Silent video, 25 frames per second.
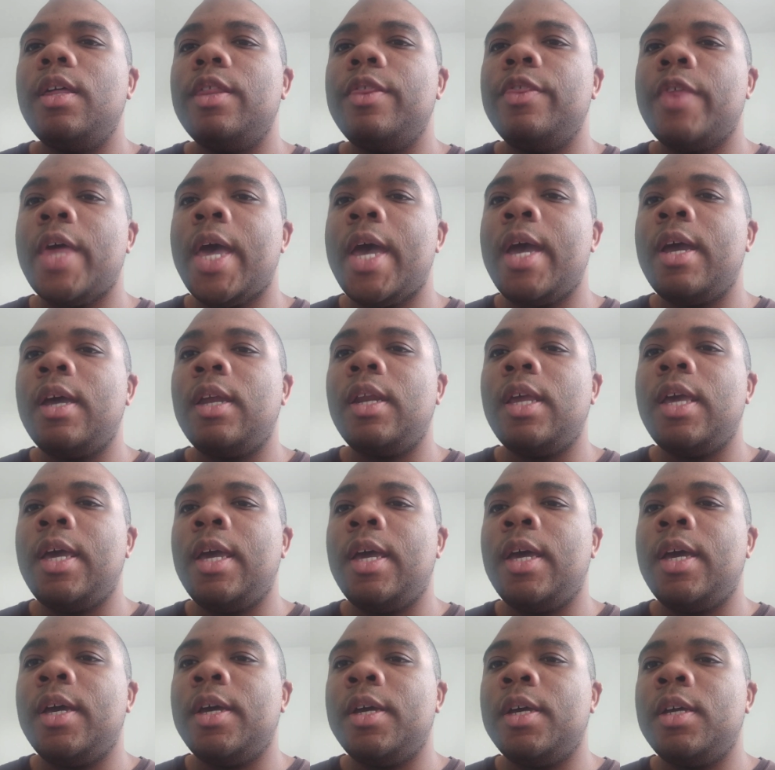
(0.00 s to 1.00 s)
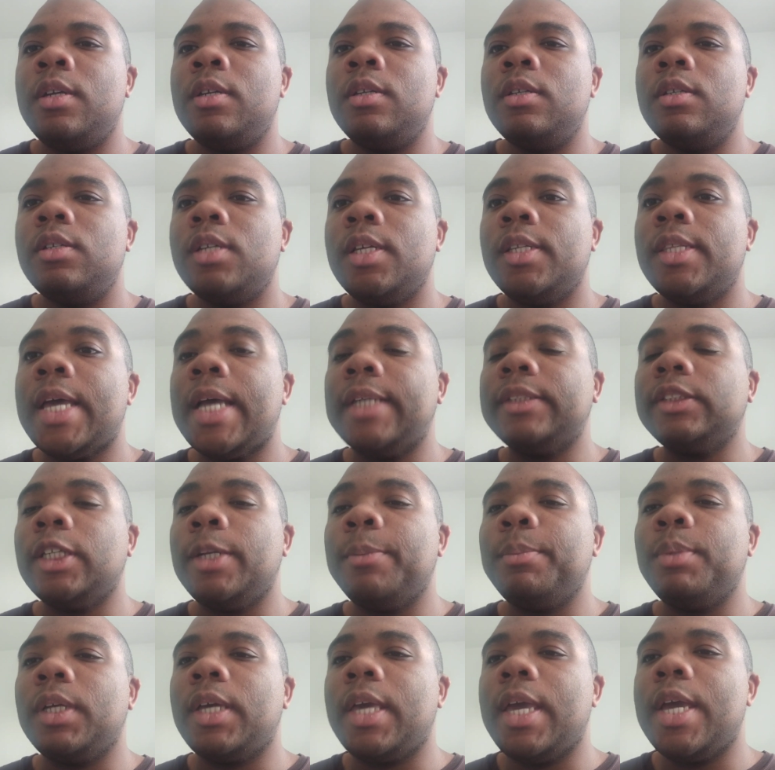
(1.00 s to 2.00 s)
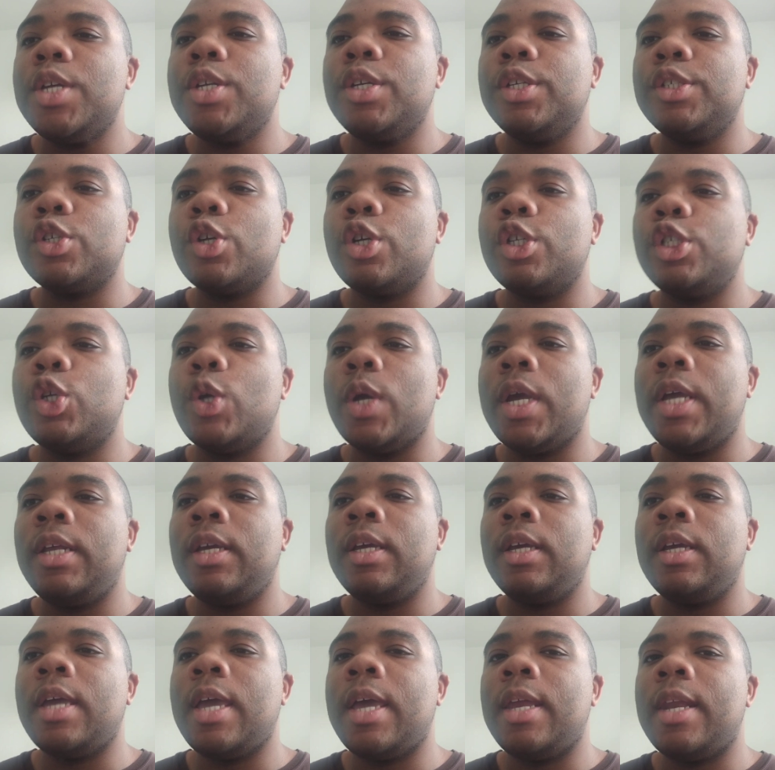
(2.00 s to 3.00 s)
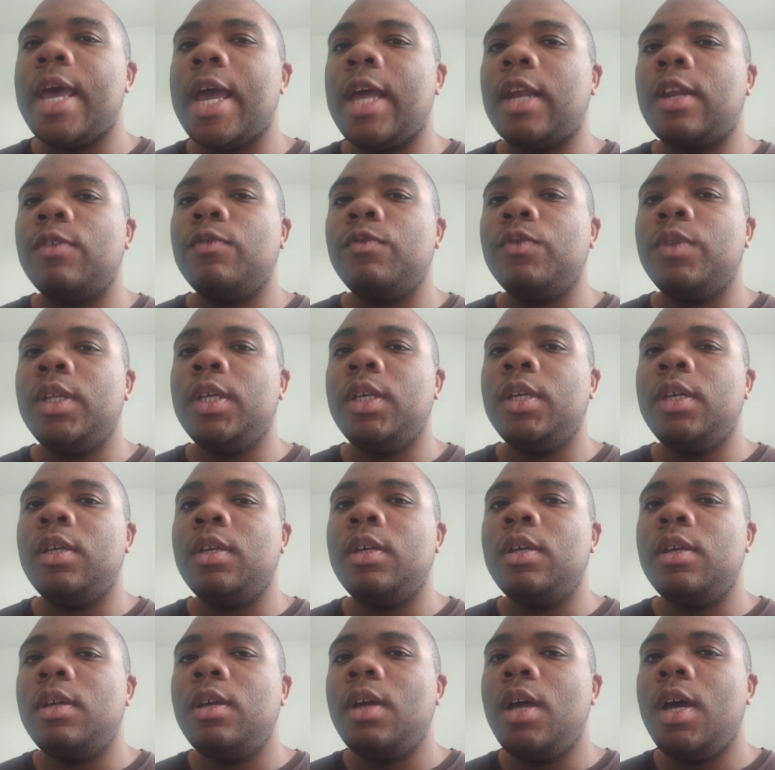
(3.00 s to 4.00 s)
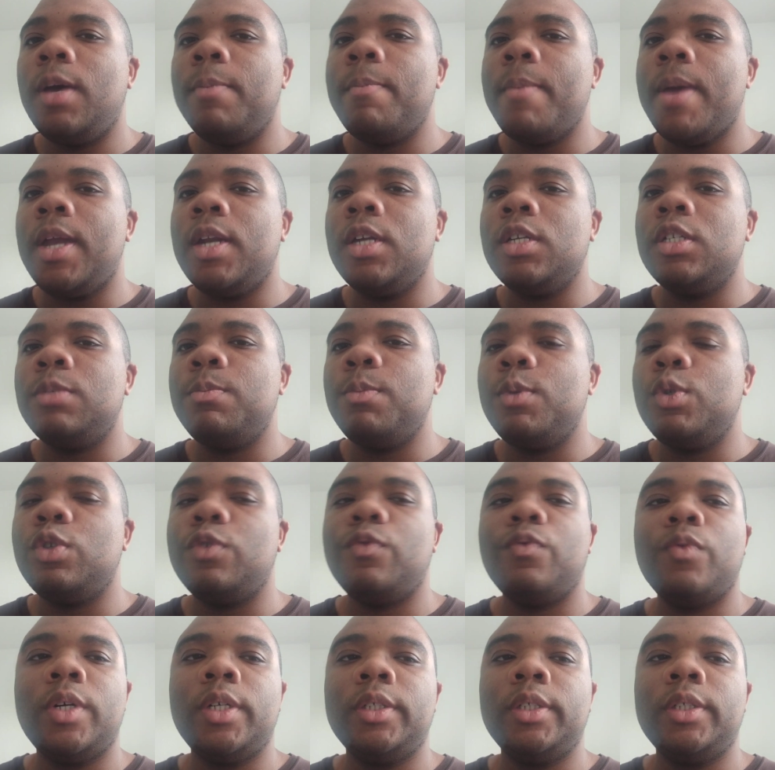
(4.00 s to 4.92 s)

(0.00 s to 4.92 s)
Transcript: That and the tax implications on trading and actively managed mutual